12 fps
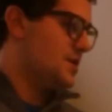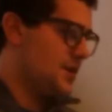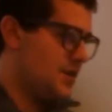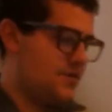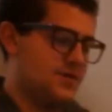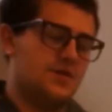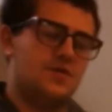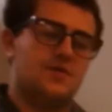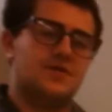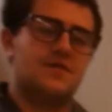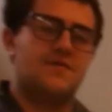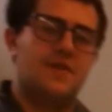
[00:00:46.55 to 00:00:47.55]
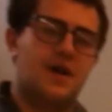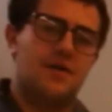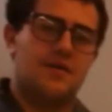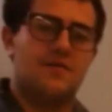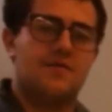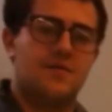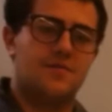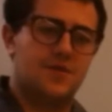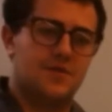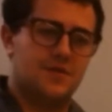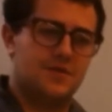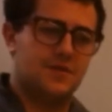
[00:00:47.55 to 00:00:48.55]
he was known as the father of
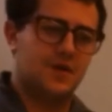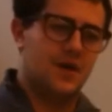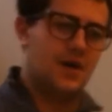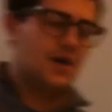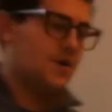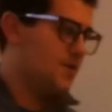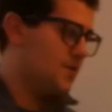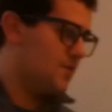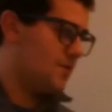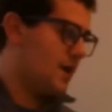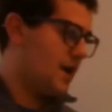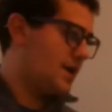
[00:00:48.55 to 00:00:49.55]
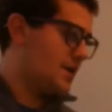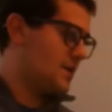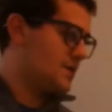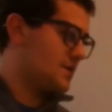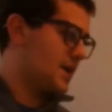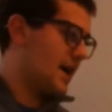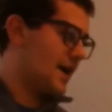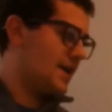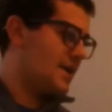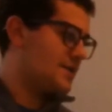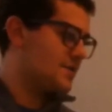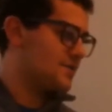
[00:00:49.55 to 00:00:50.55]
computers, who had this
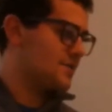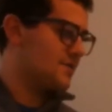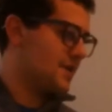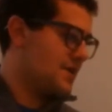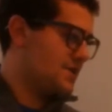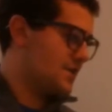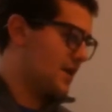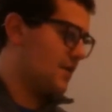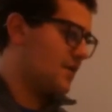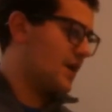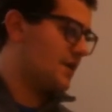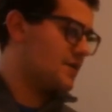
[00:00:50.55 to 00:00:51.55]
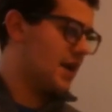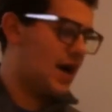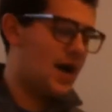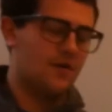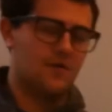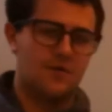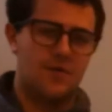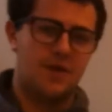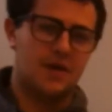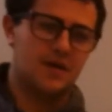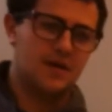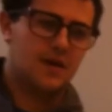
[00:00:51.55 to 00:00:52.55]
analytical device to carry out algorithms,